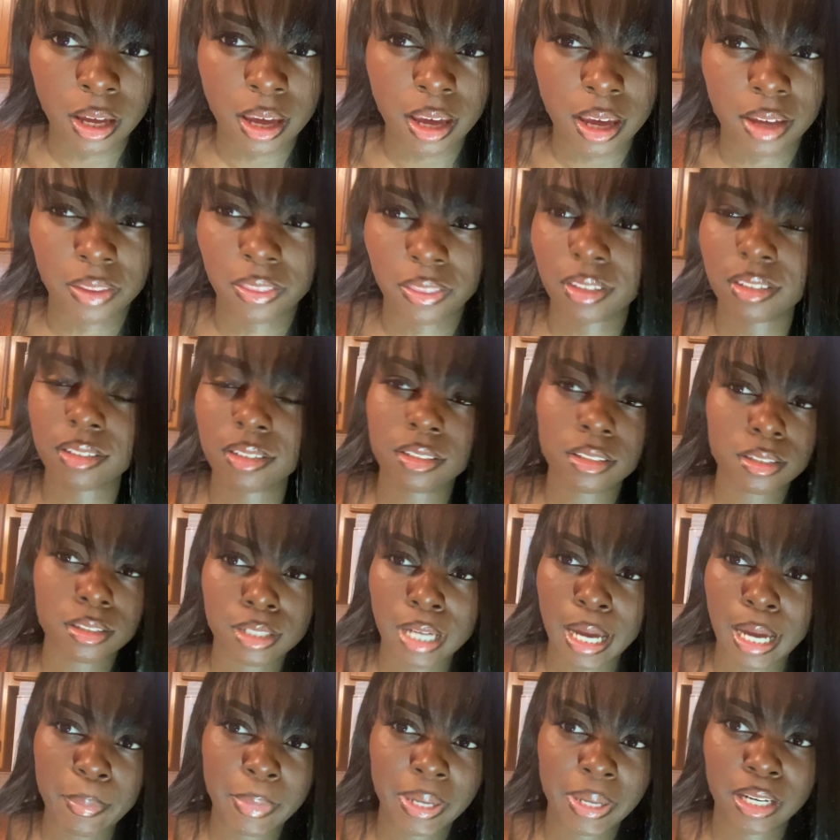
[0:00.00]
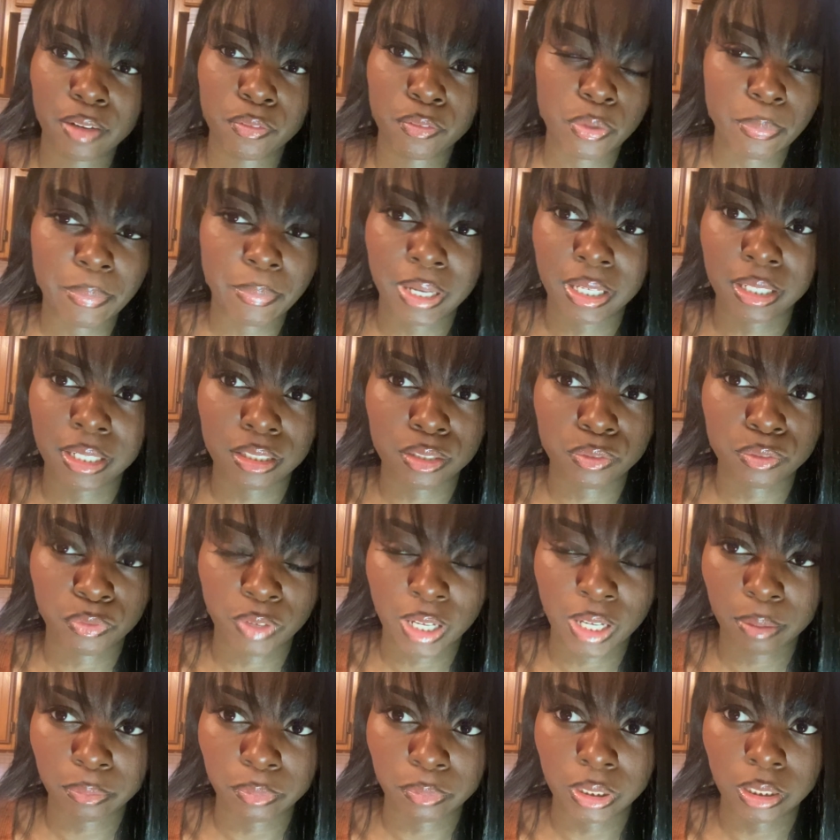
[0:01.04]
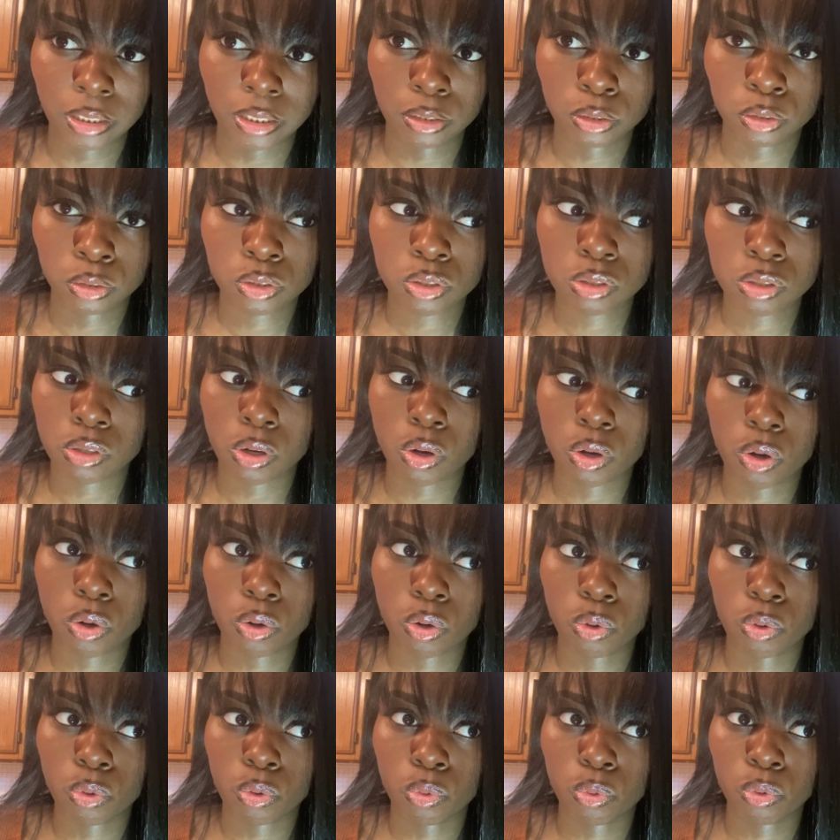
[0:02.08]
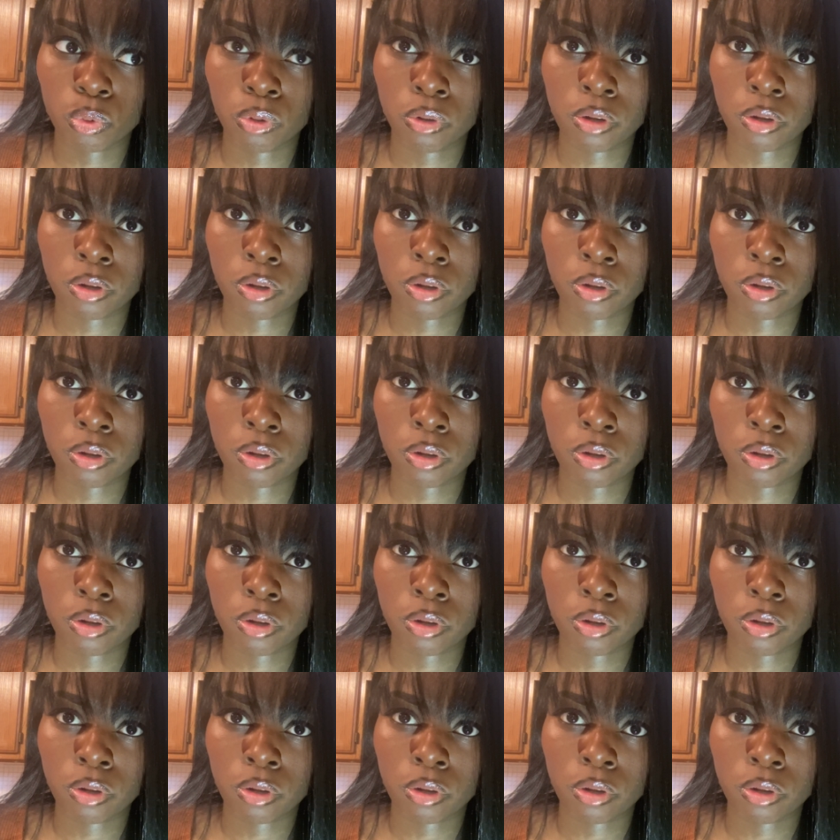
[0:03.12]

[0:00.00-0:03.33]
And this is a time I never met his family. So